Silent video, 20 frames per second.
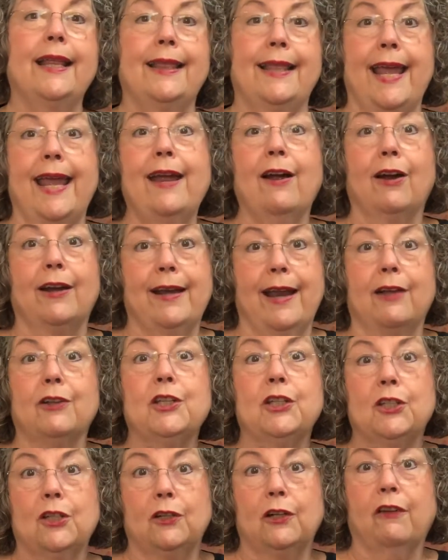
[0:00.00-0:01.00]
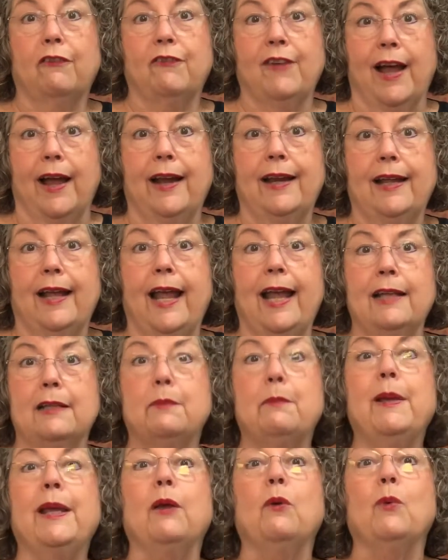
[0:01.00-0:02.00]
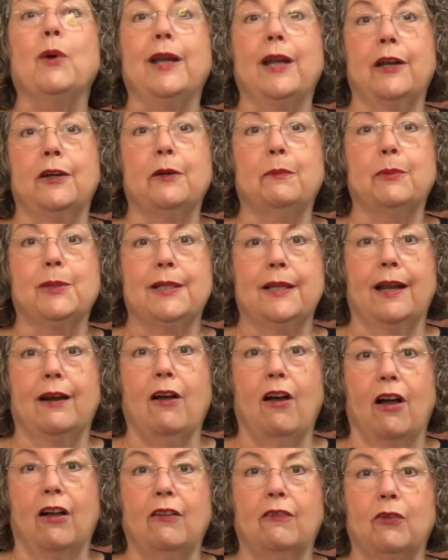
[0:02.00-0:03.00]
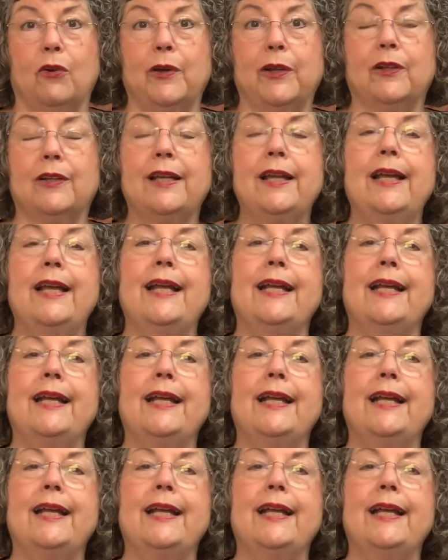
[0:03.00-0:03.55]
they are now certified as being 100% olive oil